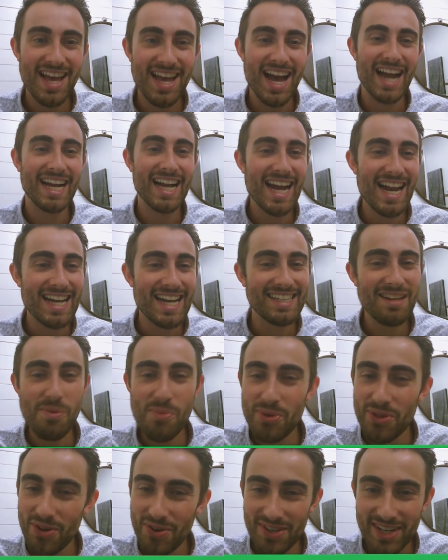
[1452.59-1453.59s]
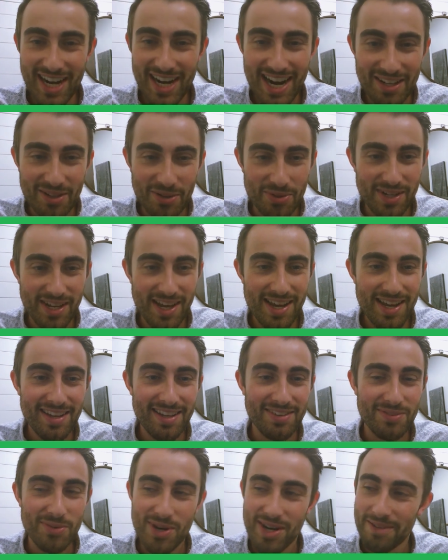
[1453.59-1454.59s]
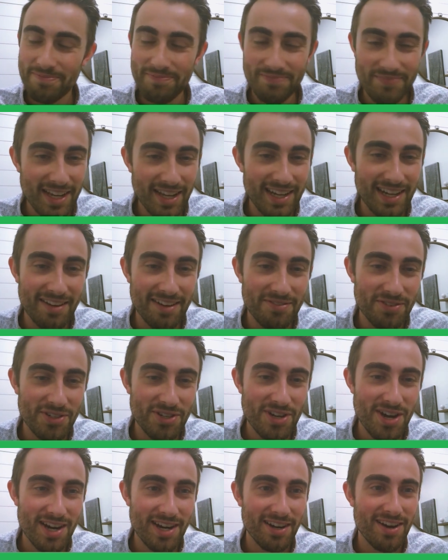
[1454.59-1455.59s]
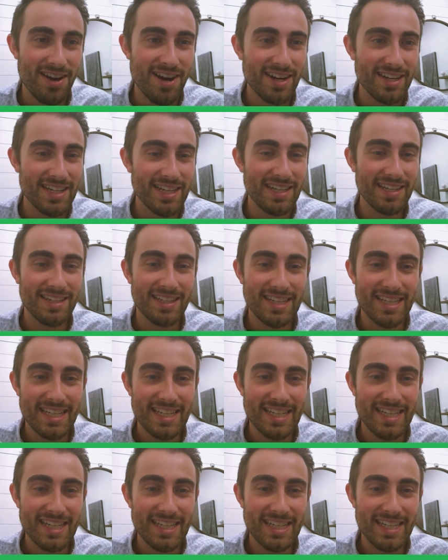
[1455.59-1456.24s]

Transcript: I got it done without Kyle, okay? Well, again, for talking hockey,